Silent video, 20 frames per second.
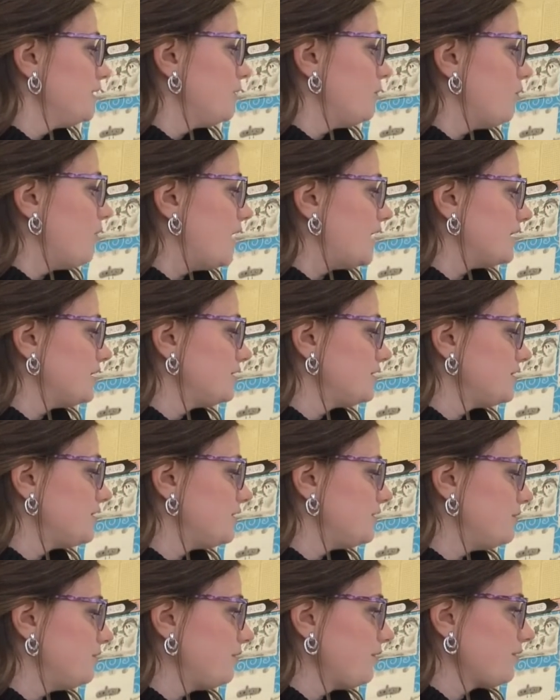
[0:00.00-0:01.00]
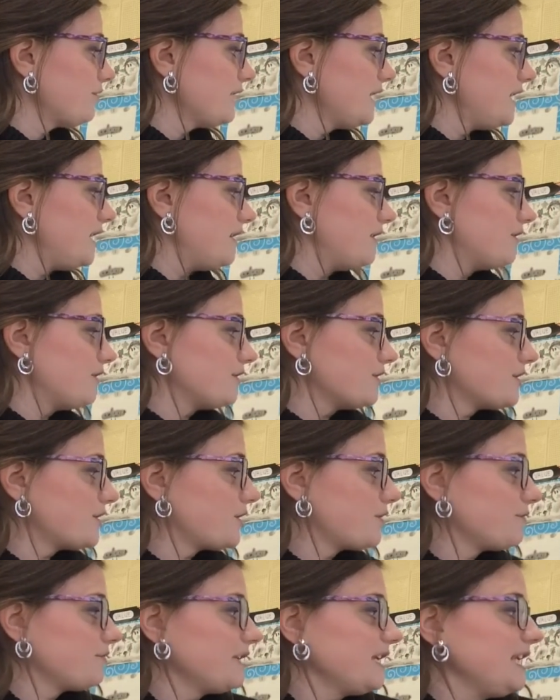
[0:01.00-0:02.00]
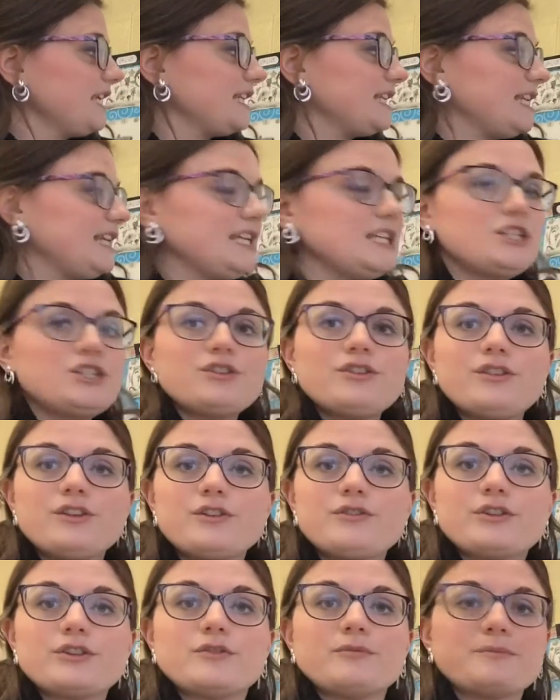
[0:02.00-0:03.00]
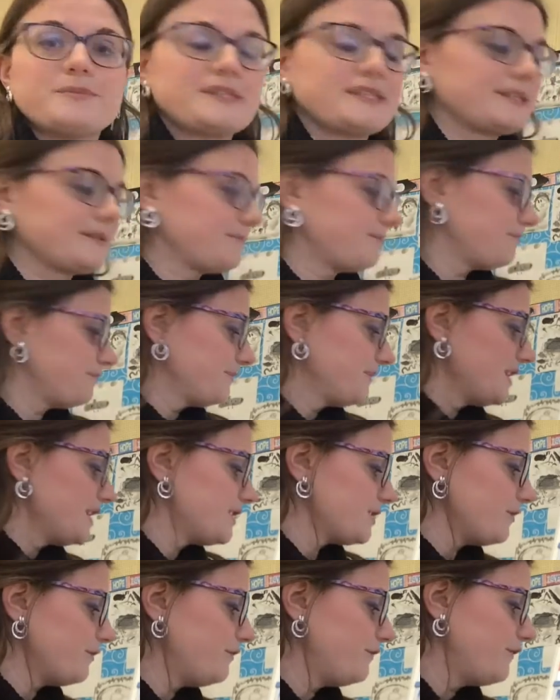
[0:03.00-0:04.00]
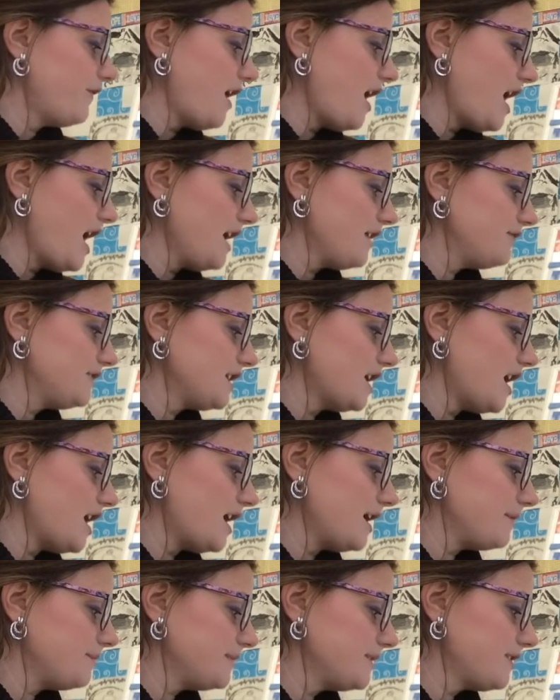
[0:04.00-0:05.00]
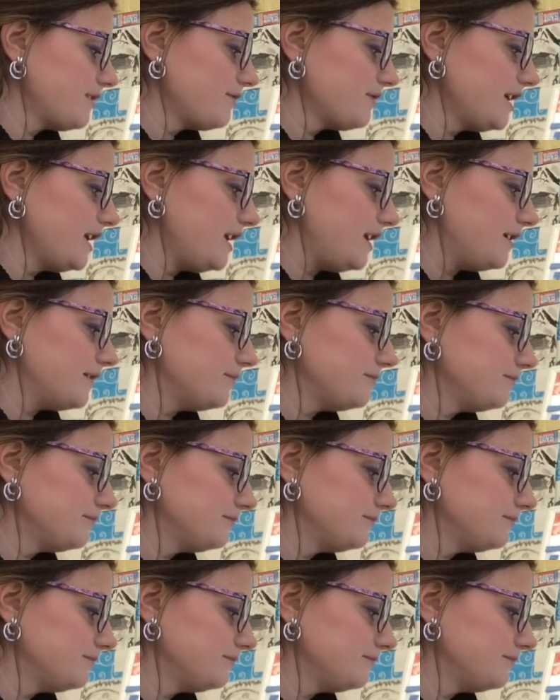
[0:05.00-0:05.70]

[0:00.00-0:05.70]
1, 2, 3. There's 3 in each of the groups. So 5 times 3.